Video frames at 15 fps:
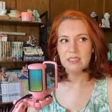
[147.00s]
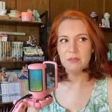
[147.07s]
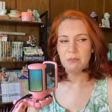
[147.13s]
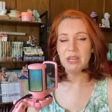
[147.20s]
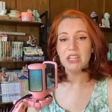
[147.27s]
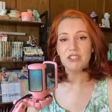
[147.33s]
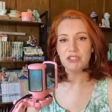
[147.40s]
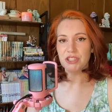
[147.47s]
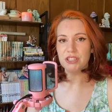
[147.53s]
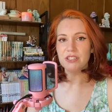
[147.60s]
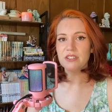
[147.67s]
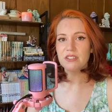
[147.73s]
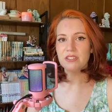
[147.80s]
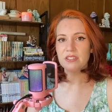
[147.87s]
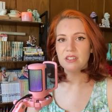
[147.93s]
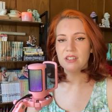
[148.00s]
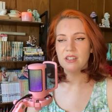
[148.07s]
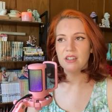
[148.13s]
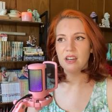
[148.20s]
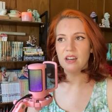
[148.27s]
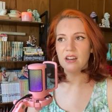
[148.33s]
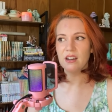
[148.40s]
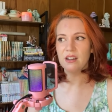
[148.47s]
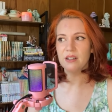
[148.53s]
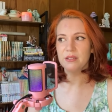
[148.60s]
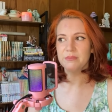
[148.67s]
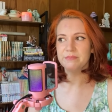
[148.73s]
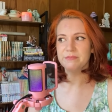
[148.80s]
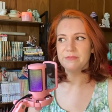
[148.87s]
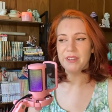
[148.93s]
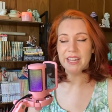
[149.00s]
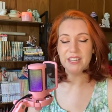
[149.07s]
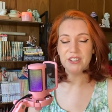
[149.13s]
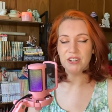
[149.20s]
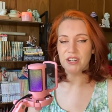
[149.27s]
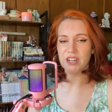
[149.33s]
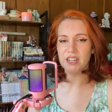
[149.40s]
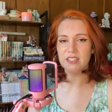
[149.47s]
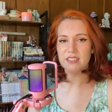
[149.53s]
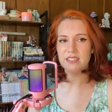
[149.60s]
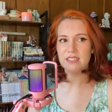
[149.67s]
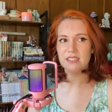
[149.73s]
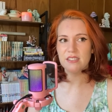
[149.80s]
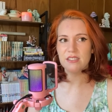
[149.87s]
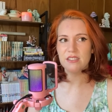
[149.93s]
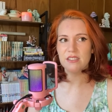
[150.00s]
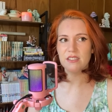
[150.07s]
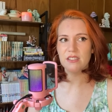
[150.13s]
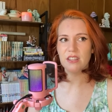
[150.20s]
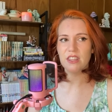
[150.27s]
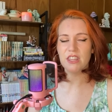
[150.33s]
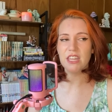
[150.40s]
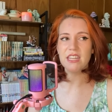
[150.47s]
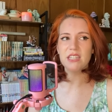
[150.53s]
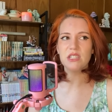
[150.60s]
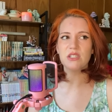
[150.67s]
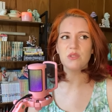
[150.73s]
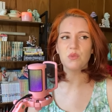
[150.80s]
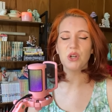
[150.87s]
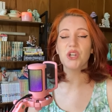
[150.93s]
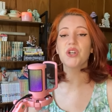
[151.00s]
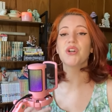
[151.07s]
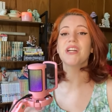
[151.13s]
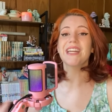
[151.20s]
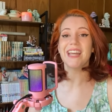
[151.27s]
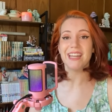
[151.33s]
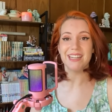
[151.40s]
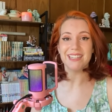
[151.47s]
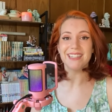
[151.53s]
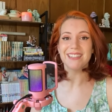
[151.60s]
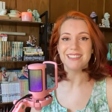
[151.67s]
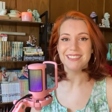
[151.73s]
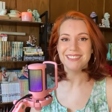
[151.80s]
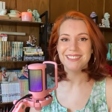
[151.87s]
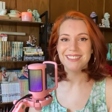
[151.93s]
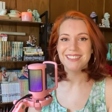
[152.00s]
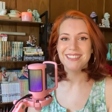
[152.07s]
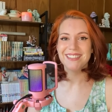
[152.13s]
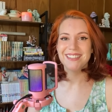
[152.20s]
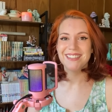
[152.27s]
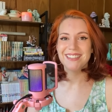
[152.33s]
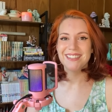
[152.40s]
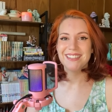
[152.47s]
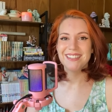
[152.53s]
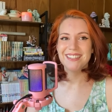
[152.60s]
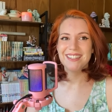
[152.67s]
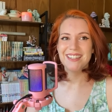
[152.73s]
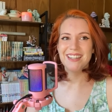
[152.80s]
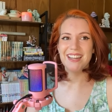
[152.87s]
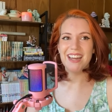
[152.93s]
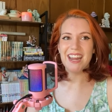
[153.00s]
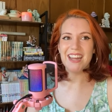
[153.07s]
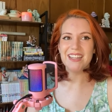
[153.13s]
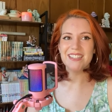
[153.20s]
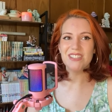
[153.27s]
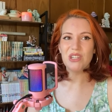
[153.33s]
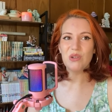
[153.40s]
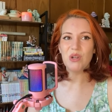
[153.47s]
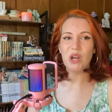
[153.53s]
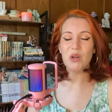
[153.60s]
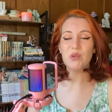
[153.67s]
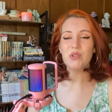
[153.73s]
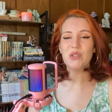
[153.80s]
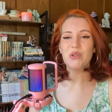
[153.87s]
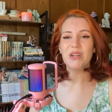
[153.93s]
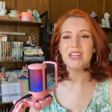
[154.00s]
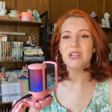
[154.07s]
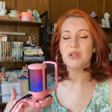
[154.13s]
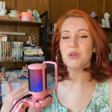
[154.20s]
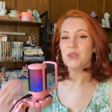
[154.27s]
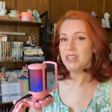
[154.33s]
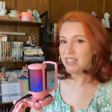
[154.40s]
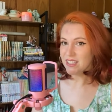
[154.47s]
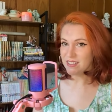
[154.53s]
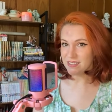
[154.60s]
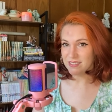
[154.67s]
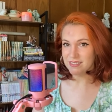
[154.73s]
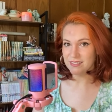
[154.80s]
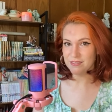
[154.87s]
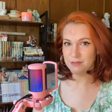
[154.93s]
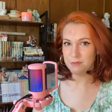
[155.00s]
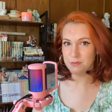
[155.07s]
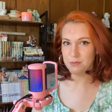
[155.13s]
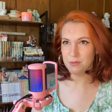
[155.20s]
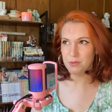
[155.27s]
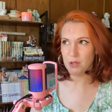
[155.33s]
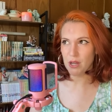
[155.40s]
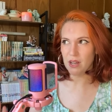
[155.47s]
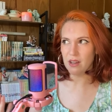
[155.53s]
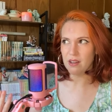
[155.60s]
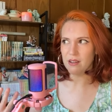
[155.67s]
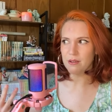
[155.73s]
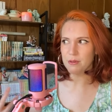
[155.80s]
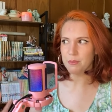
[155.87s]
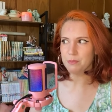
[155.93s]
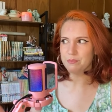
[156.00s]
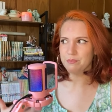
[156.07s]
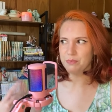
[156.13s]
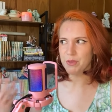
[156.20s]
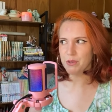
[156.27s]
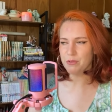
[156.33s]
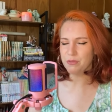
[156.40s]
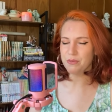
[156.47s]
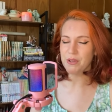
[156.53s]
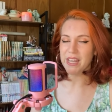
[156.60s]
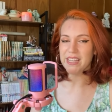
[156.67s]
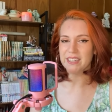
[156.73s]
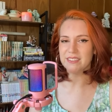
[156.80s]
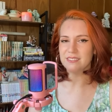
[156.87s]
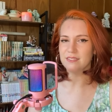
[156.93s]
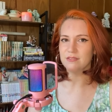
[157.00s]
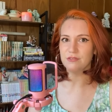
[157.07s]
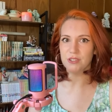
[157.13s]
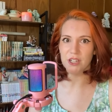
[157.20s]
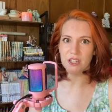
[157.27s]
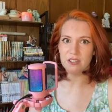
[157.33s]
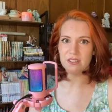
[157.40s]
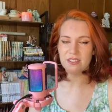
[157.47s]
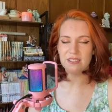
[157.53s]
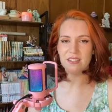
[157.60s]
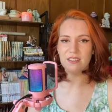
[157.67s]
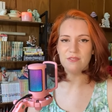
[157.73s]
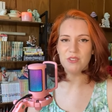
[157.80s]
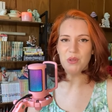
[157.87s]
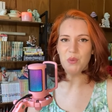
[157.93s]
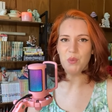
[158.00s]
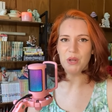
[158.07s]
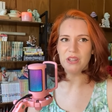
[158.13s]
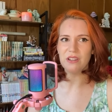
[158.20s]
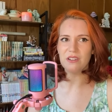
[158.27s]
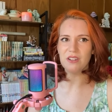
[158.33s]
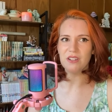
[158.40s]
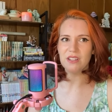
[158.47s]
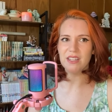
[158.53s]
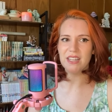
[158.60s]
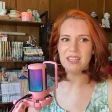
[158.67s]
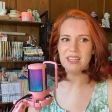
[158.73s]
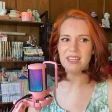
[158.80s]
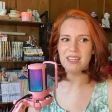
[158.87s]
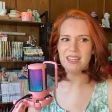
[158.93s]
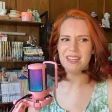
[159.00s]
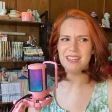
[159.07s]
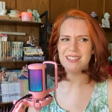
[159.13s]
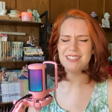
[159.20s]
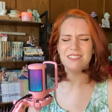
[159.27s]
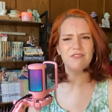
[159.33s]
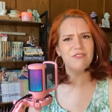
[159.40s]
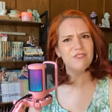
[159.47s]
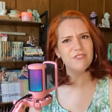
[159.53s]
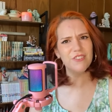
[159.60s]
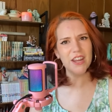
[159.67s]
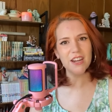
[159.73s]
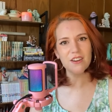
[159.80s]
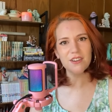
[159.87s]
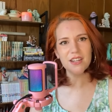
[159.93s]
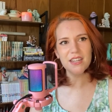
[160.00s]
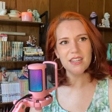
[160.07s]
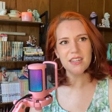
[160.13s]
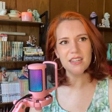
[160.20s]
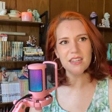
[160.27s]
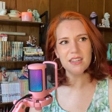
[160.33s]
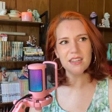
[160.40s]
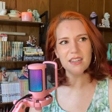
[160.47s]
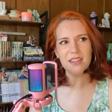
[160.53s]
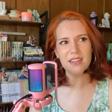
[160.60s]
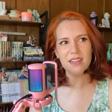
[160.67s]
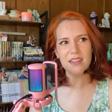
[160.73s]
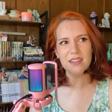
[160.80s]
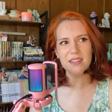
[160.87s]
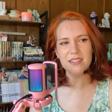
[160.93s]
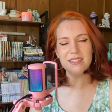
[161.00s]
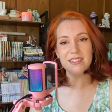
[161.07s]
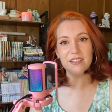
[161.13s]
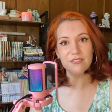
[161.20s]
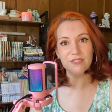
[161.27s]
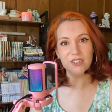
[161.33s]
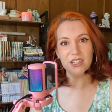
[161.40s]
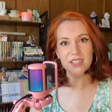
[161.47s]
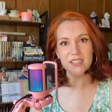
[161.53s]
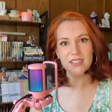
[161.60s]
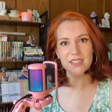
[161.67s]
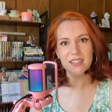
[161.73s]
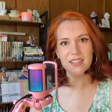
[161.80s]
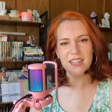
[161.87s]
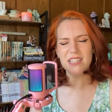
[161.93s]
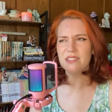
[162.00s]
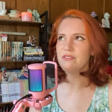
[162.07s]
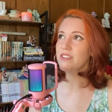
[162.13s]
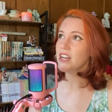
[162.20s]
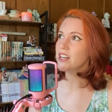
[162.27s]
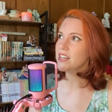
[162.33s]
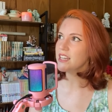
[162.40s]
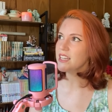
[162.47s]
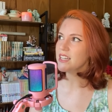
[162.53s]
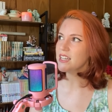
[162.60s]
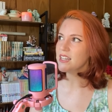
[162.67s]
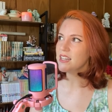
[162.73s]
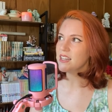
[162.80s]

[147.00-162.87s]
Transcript: pictures, um, fan arts, things were created. And to go to a Korean uh, fan verse, if you will, it's very different. It's very